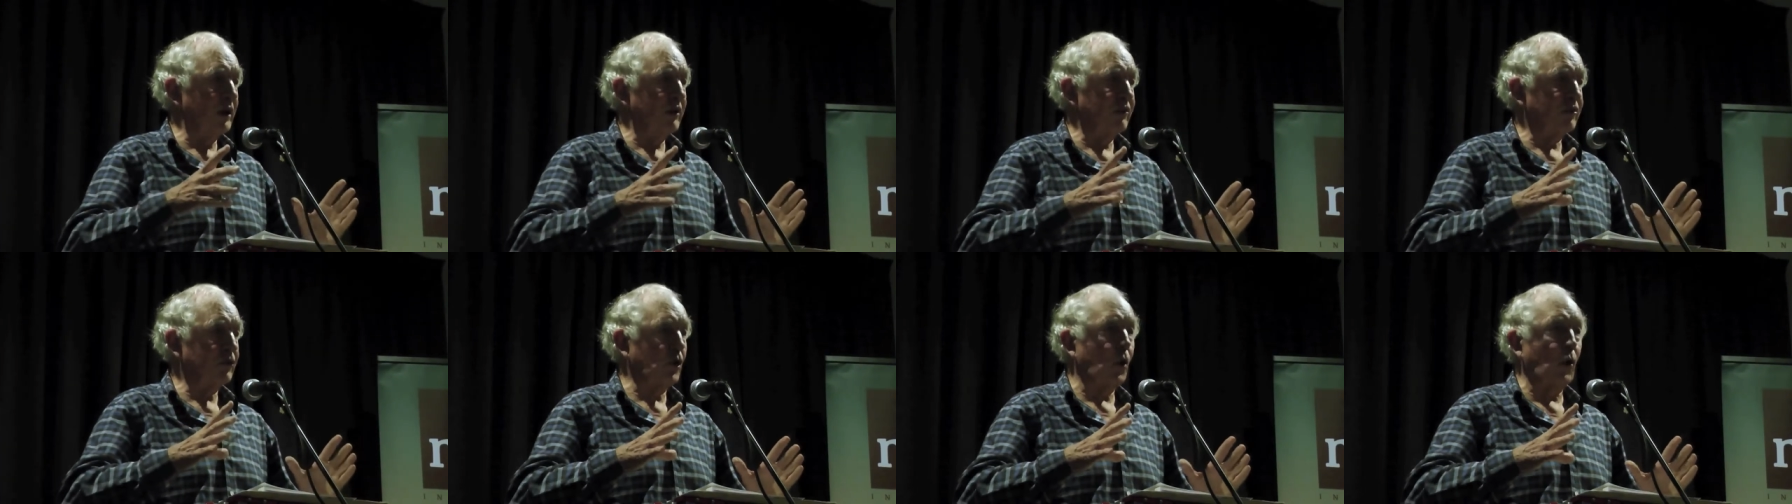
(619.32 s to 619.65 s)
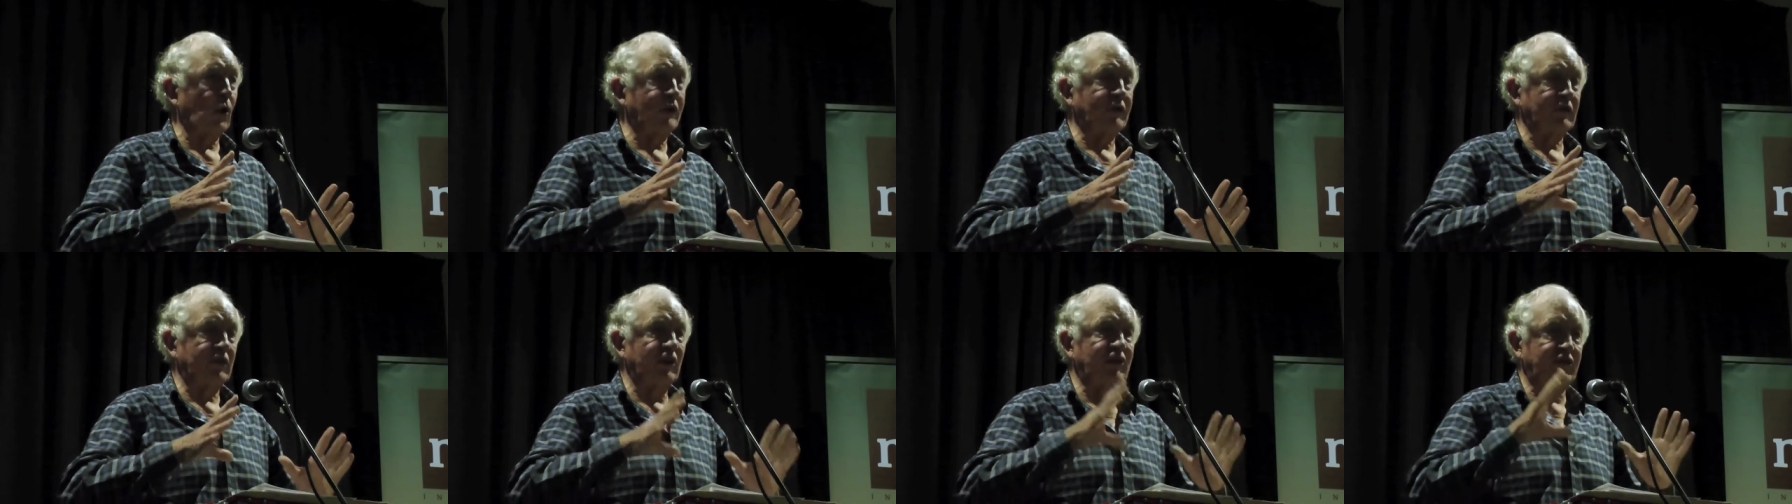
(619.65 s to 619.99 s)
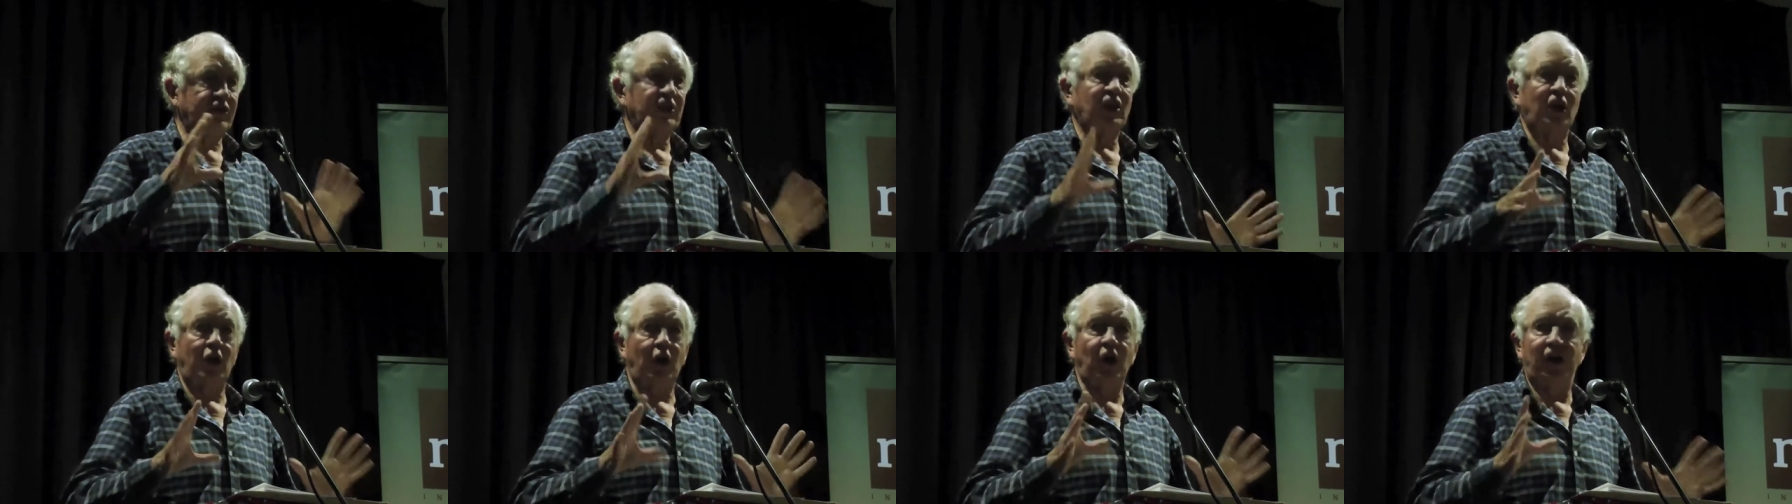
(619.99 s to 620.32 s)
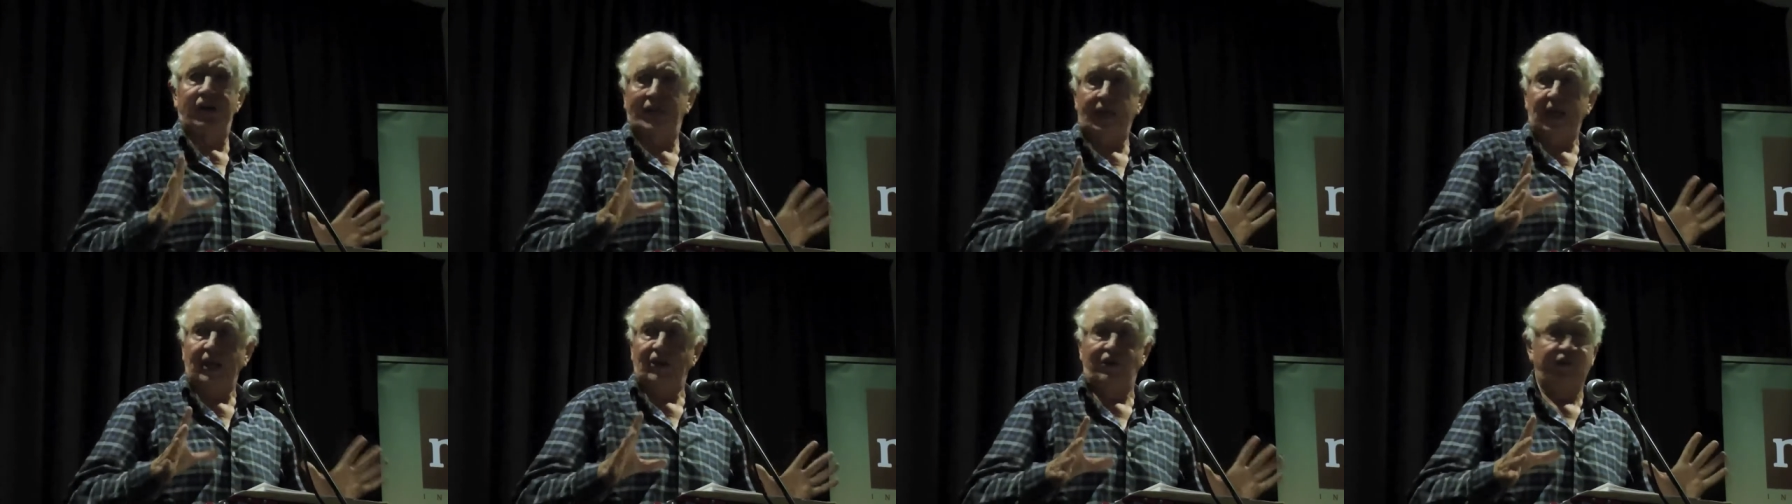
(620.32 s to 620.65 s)
is called the
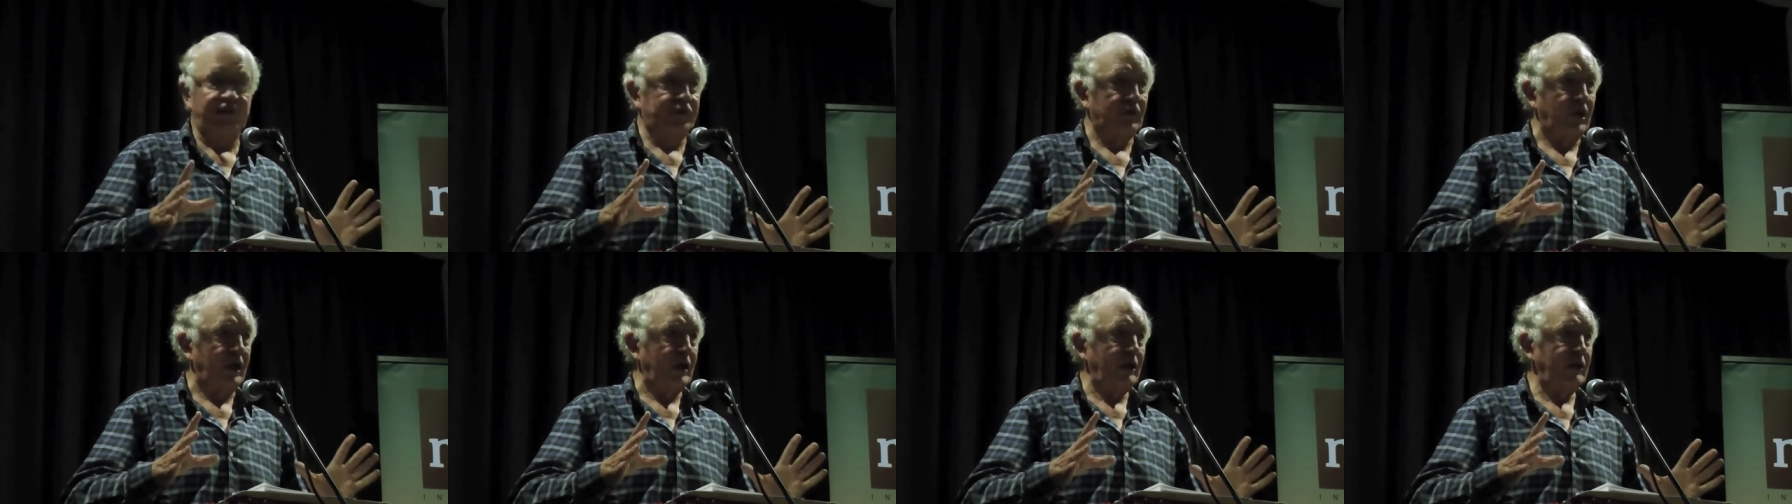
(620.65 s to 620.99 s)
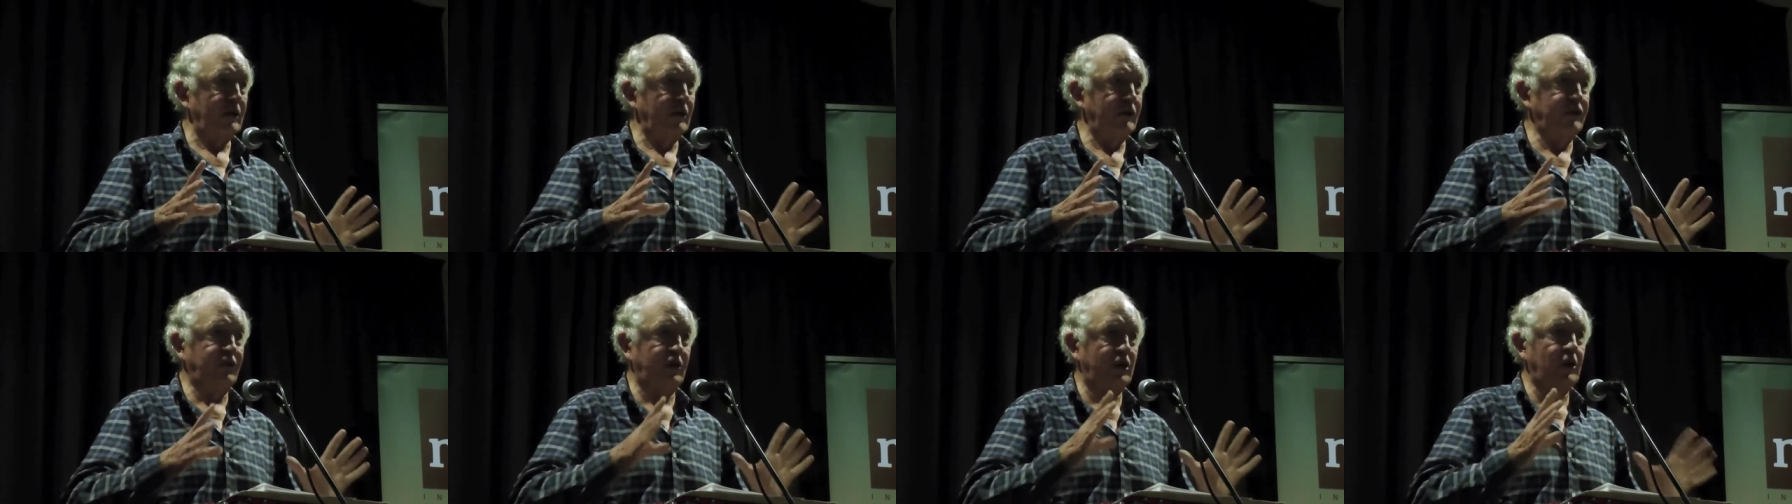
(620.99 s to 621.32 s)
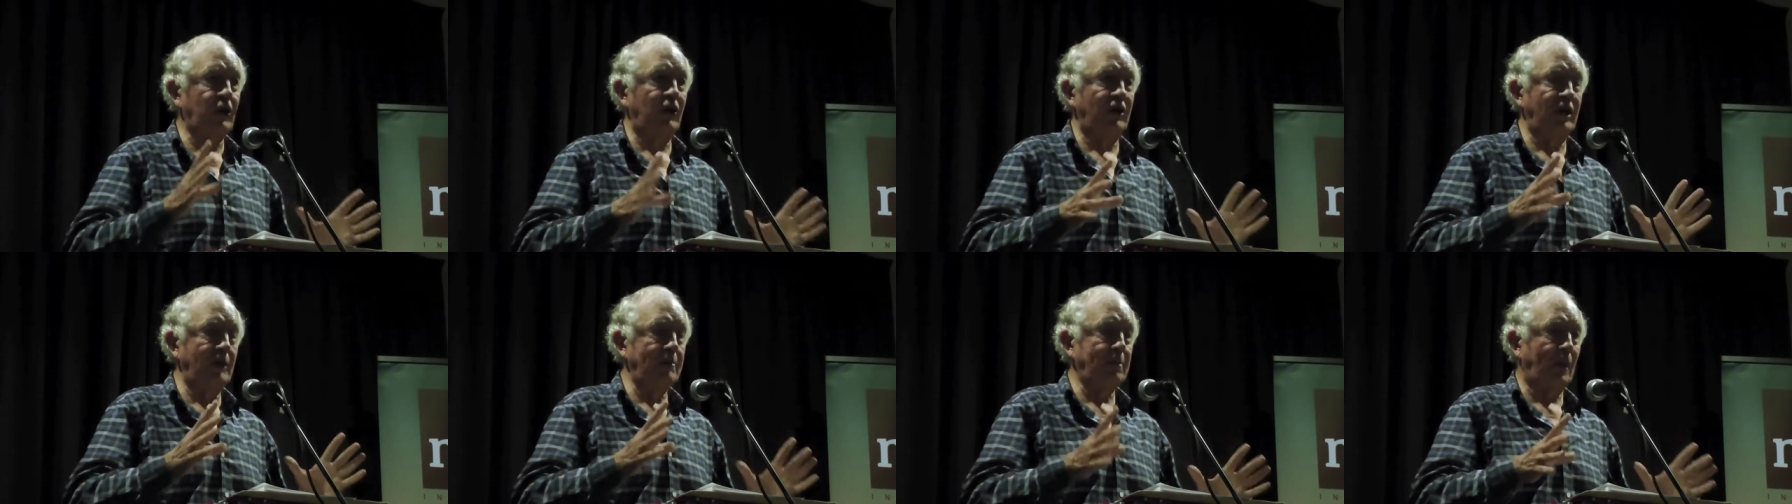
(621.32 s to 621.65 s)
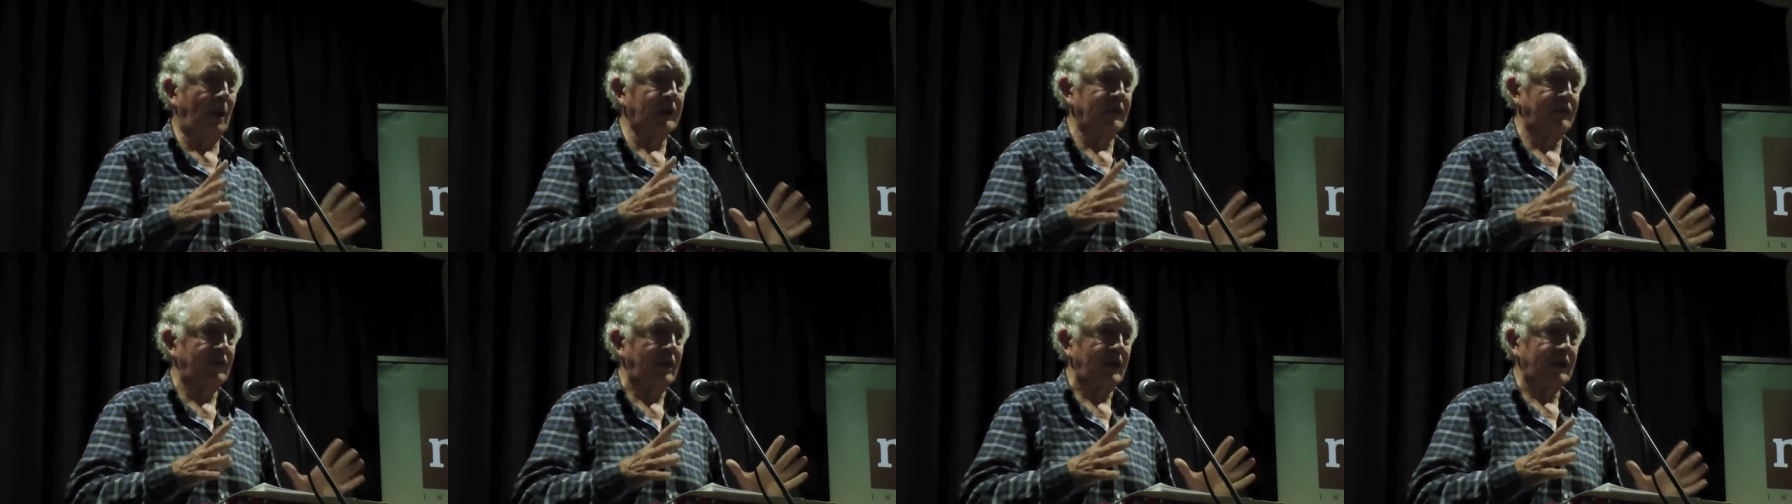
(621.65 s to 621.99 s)
security industry, security
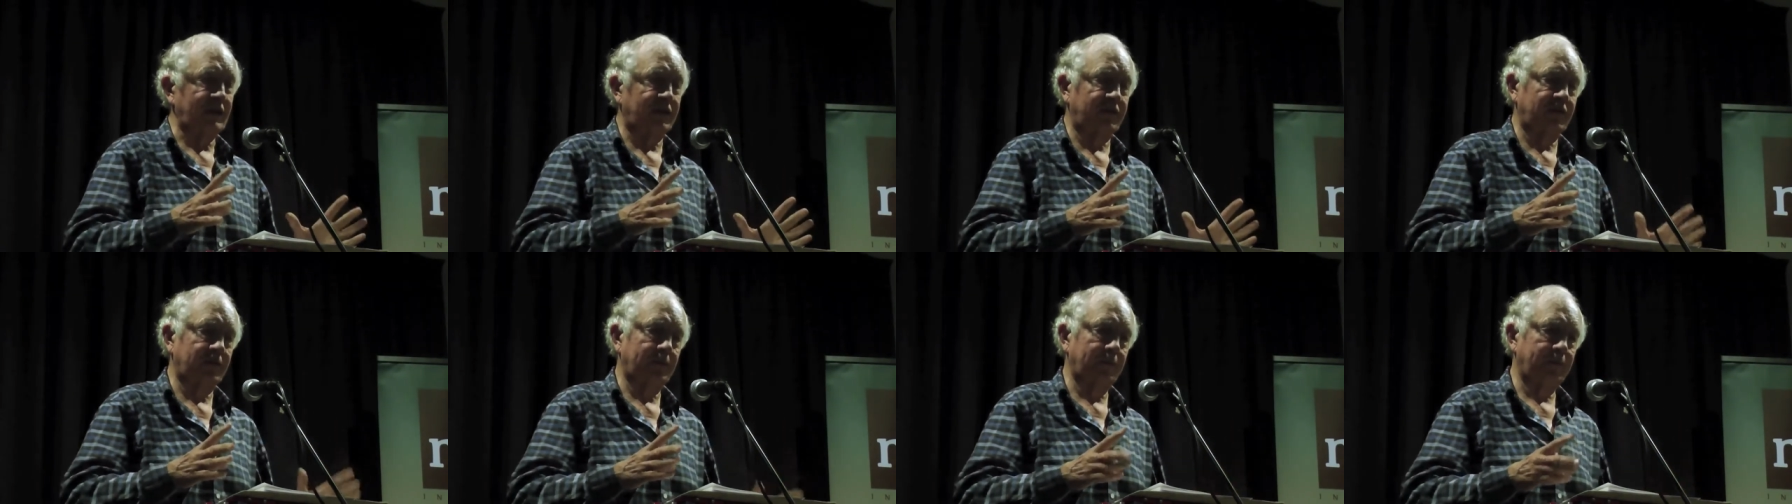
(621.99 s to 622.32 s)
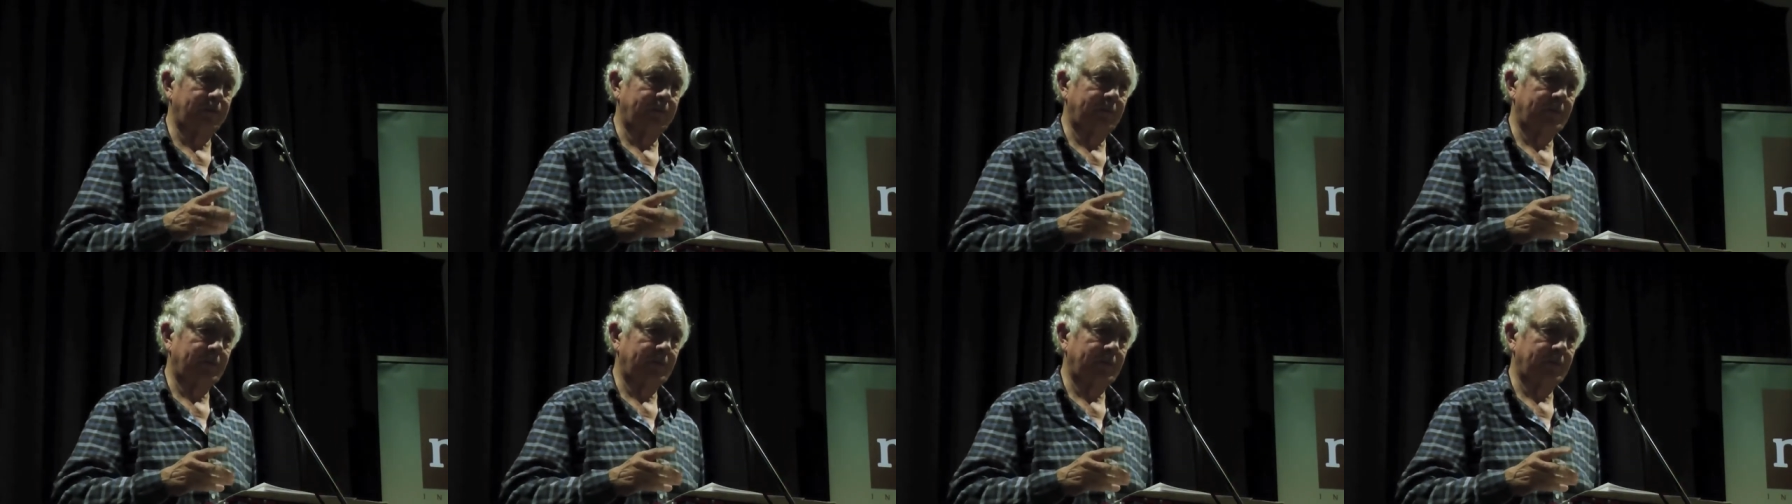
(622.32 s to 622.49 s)
politics.